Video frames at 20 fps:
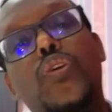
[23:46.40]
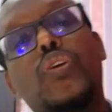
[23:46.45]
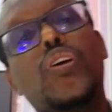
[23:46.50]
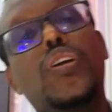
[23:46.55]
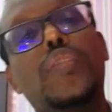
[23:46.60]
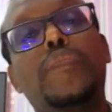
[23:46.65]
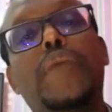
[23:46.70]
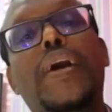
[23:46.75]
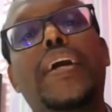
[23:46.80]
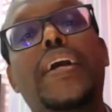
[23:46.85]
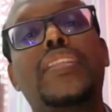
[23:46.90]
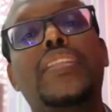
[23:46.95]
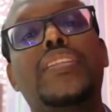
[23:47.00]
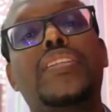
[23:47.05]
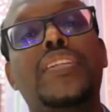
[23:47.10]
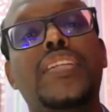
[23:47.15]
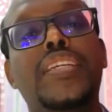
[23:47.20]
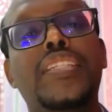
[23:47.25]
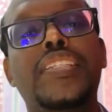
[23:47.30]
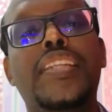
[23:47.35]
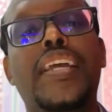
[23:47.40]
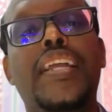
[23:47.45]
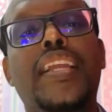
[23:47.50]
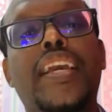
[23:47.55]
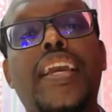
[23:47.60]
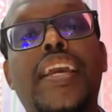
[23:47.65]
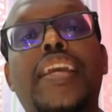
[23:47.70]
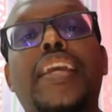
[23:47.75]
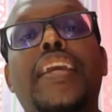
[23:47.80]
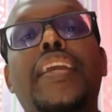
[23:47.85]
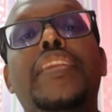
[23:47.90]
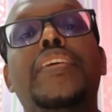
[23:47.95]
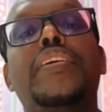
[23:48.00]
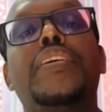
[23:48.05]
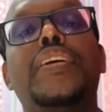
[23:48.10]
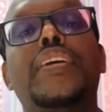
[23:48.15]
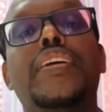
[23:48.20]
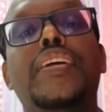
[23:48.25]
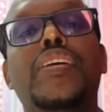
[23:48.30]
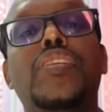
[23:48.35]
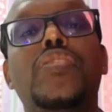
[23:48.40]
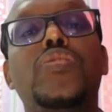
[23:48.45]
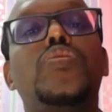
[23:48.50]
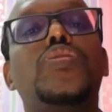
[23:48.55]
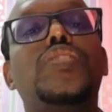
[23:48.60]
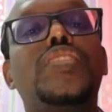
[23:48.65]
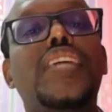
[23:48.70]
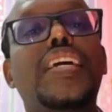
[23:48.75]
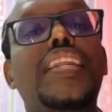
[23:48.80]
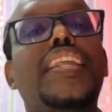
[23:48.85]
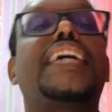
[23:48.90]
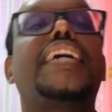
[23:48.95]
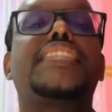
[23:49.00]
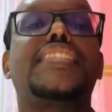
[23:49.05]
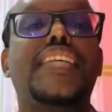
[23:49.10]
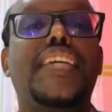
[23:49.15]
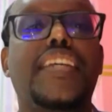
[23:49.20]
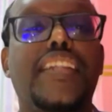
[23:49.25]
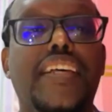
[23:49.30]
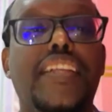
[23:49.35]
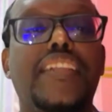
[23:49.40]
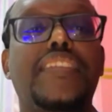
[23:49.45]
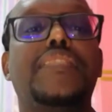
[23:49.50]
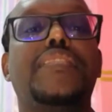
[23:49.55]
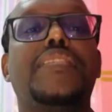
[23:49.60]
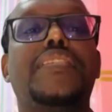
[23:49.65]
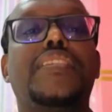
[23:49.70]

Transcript: hold back international aid, you're sending a signal,